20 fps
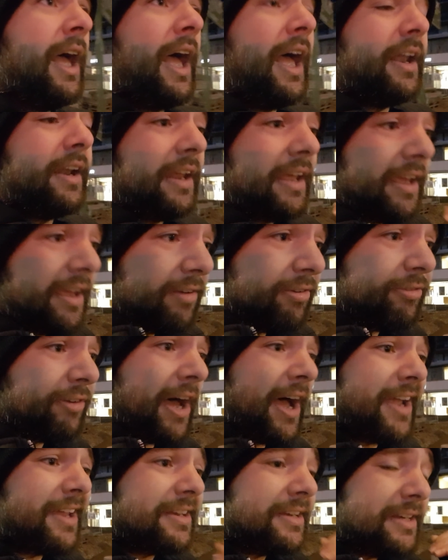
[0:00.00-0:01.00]
And if
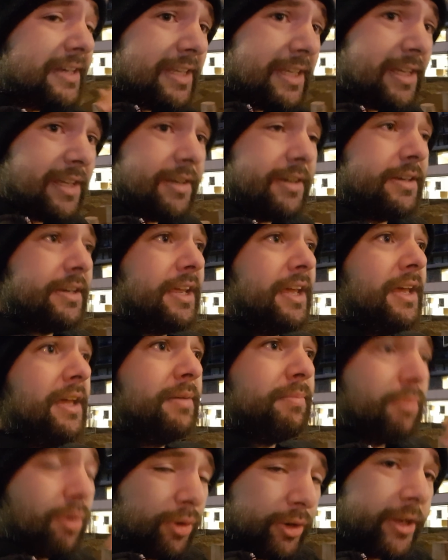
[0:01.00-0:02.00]
I need
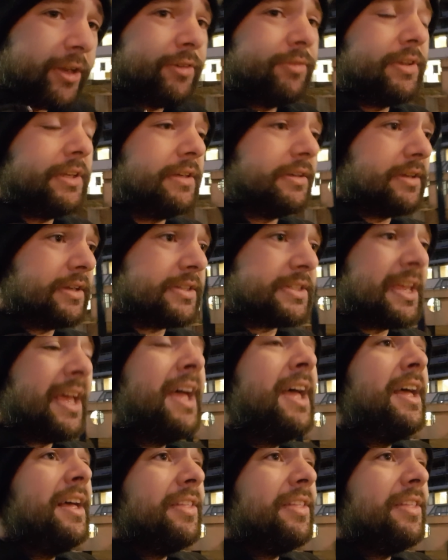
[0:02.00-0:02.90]
more convenience,